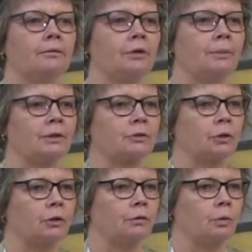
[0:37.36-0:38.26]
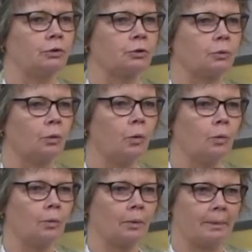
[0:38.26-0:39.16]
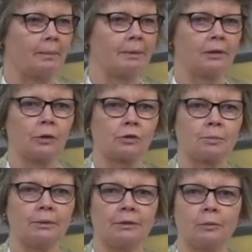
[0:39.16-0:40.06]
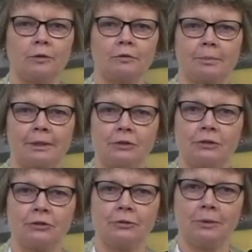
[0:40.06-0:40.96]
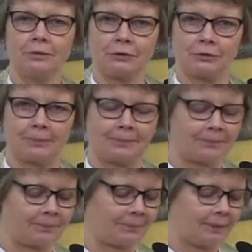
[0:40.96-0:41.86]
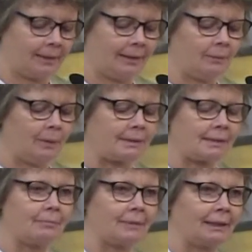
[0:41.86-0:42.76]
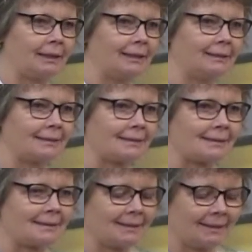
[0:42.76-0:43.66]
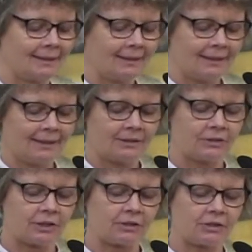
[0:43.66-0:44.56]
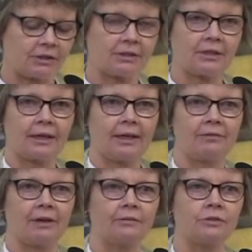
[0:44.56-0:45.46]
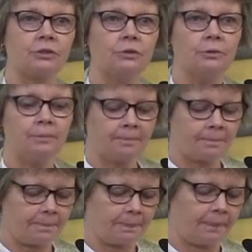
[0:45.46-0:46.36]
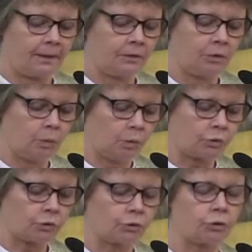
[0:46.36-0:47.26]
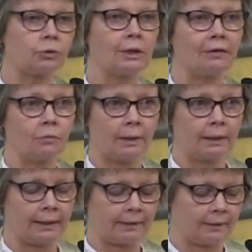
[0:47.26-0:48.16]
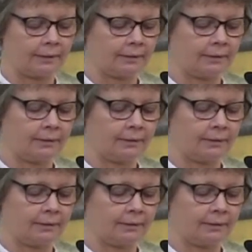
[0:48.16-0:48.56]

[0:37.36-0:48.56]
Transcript: 3 weeks ago, of course, you'll all remember the gospel that Wilf preached to, won't you? It went something like this: just as I have loved you, you also should love one another.